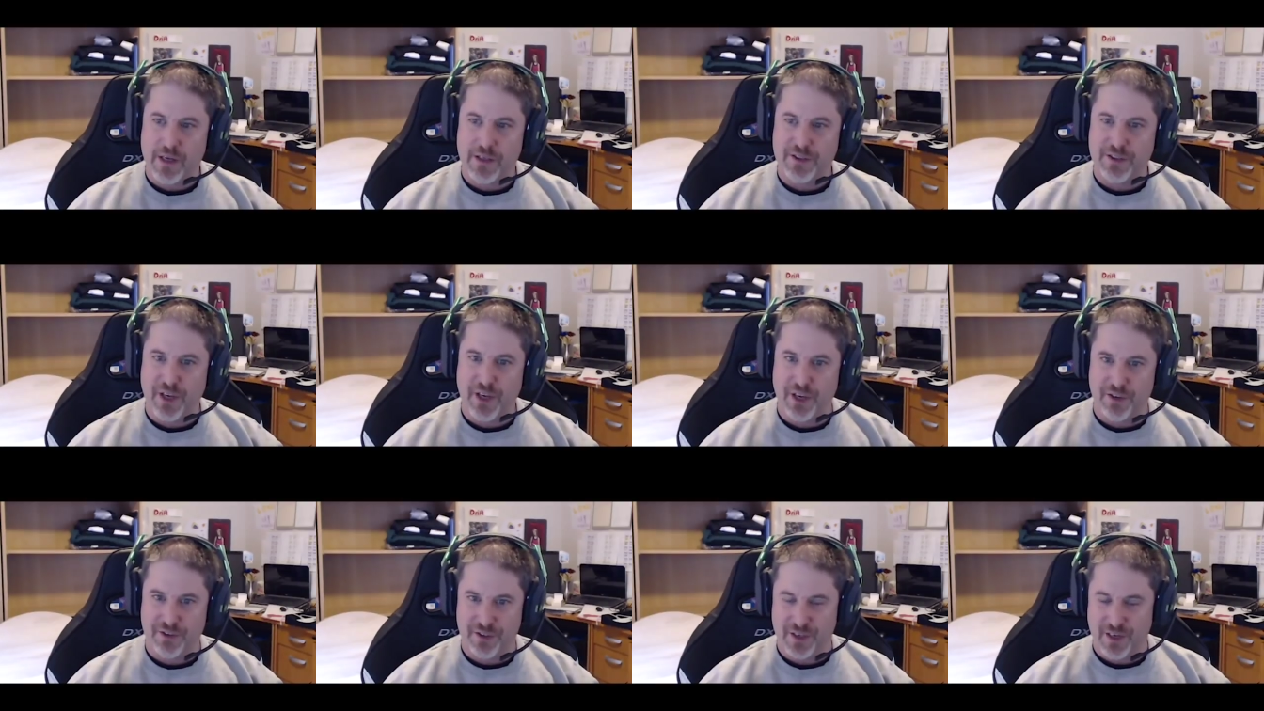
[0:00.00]

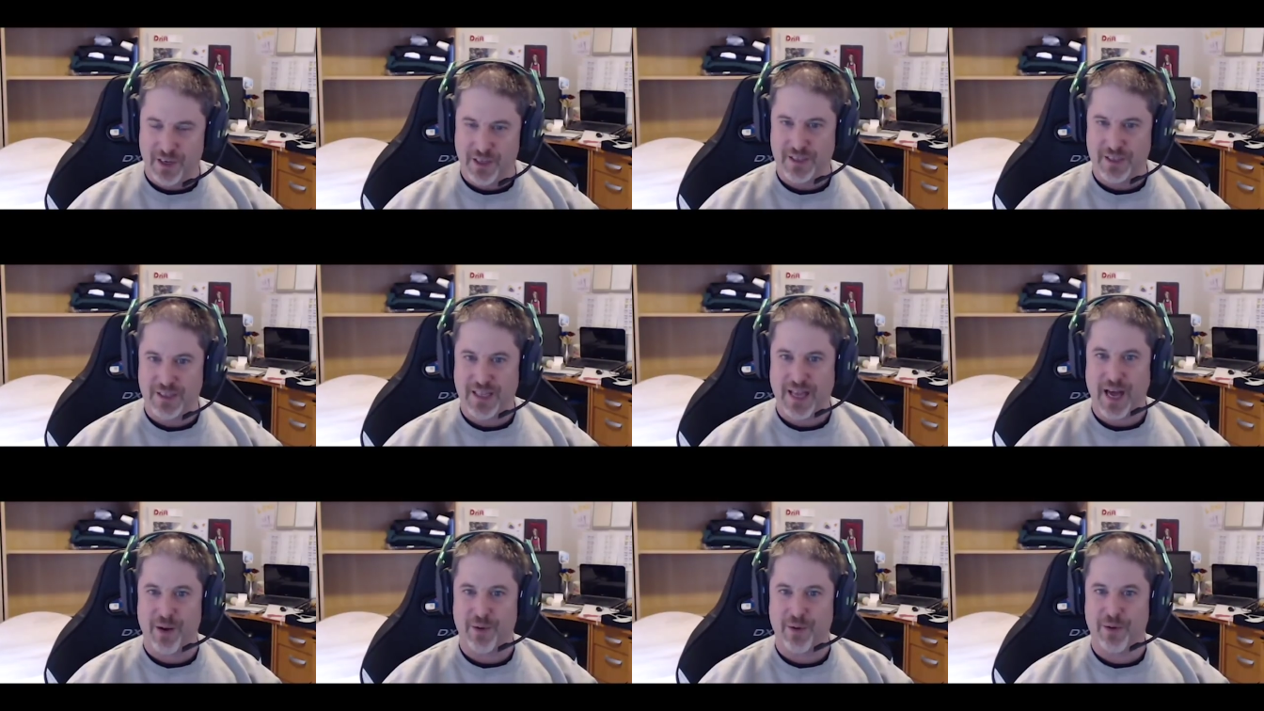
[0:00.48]
doesn't
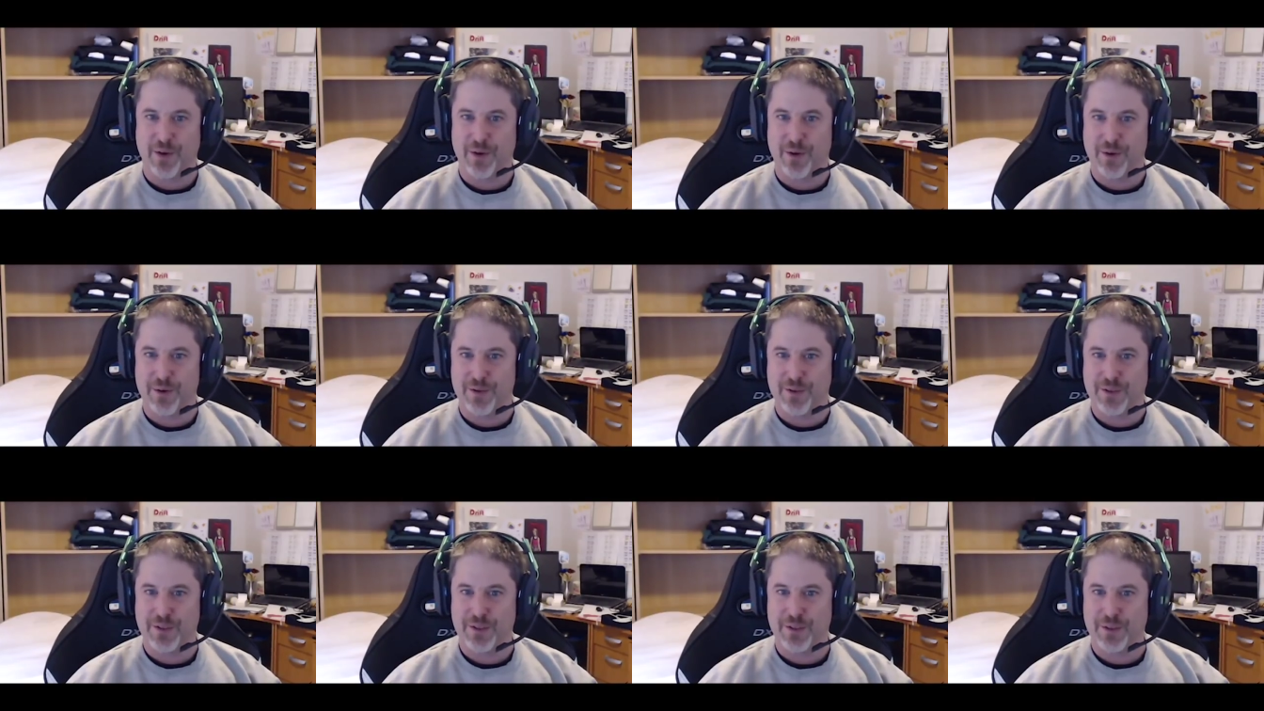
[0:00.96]
allow
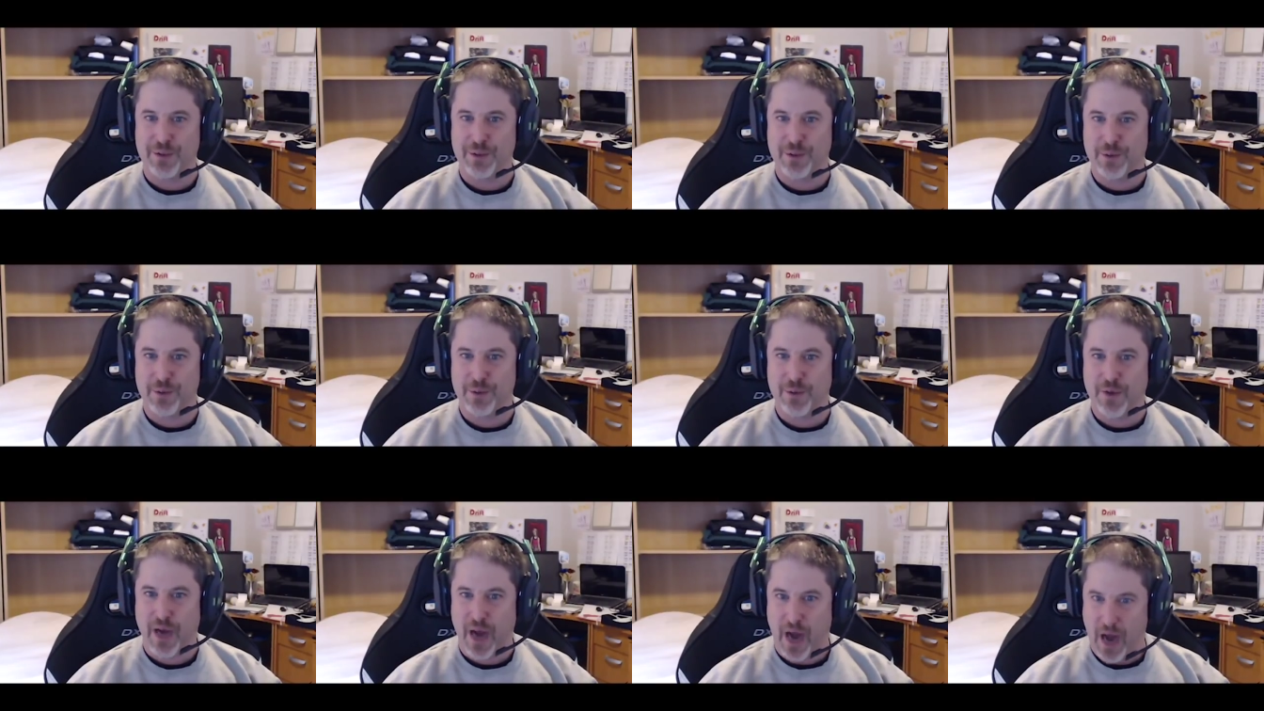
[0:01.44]
you
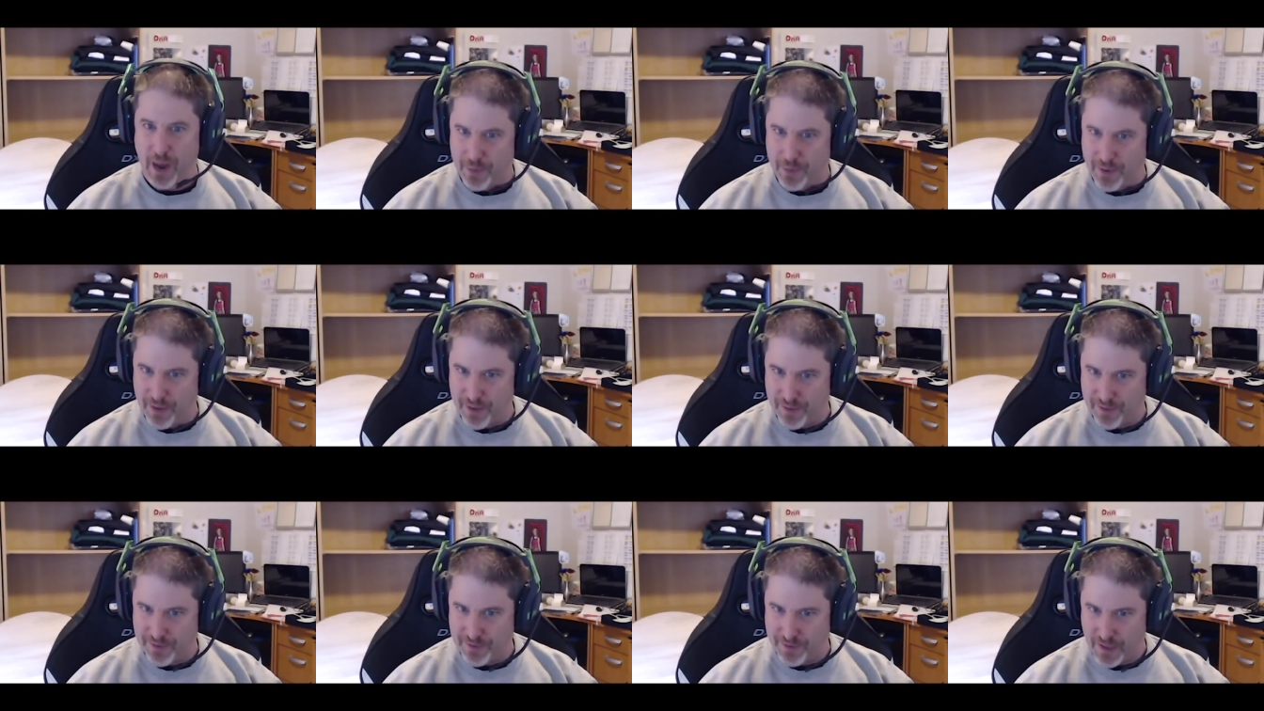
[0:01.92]
to
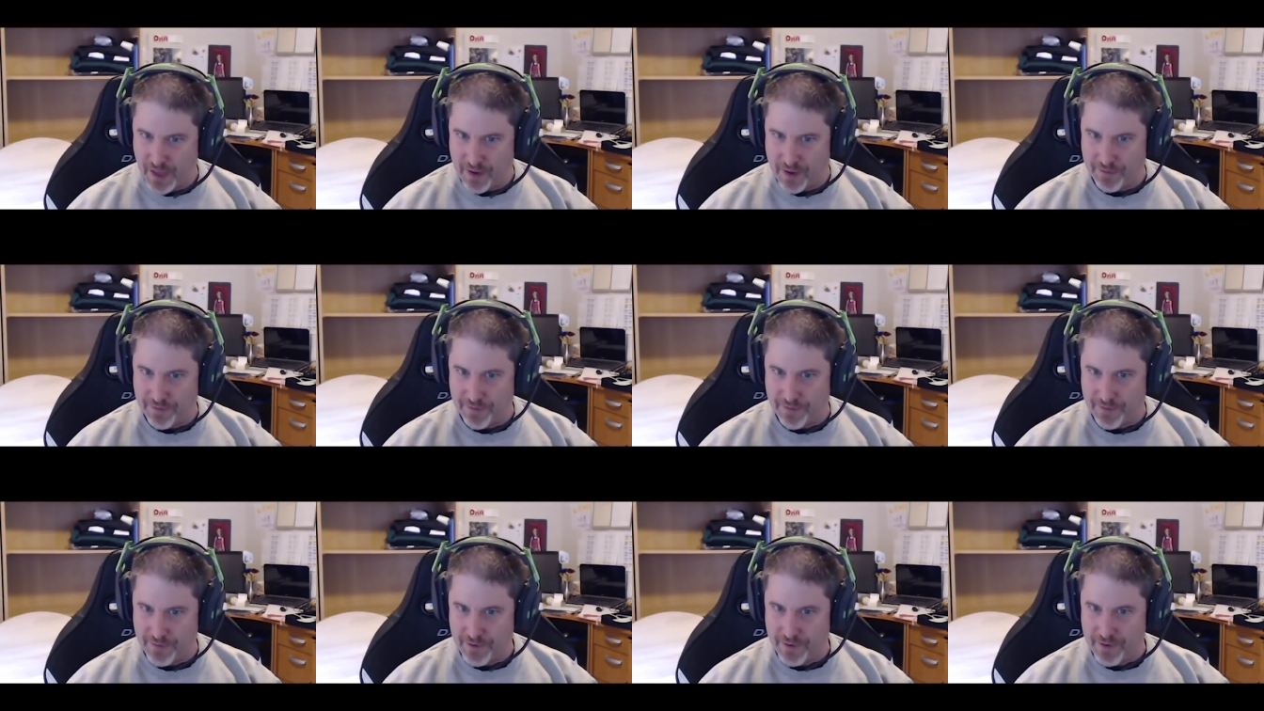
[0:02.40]
copy the
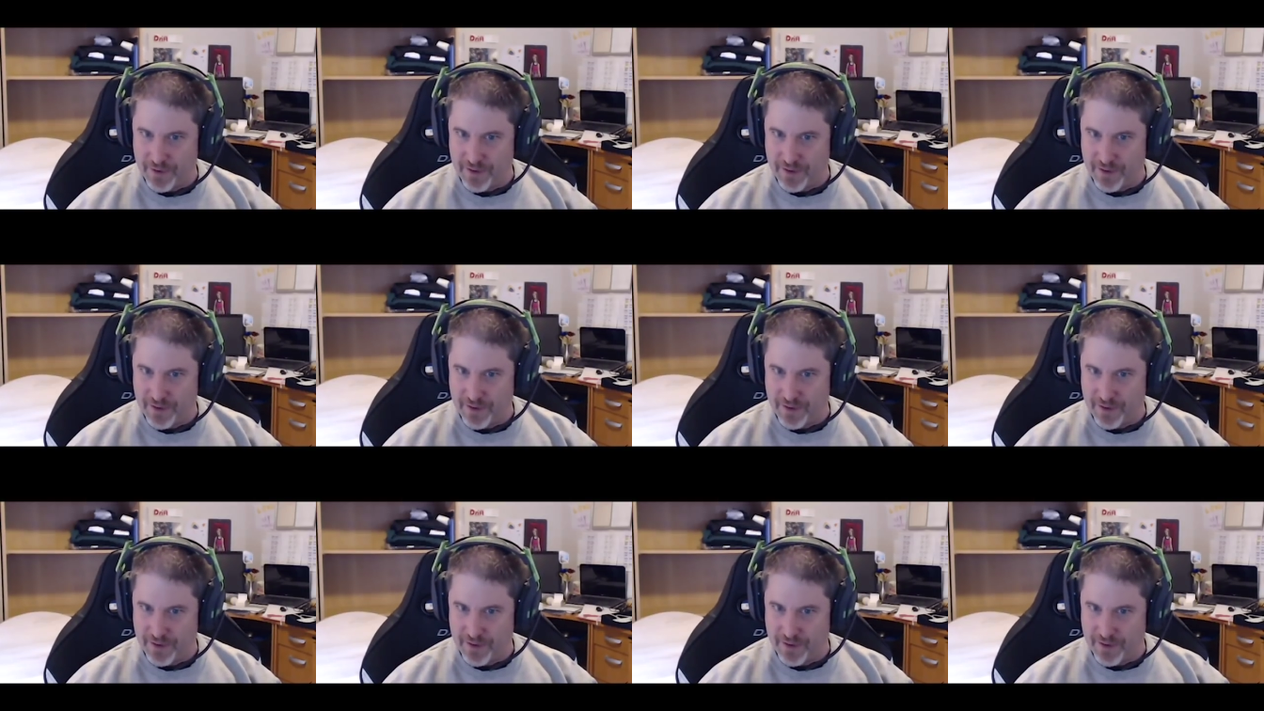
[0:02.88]
fluff.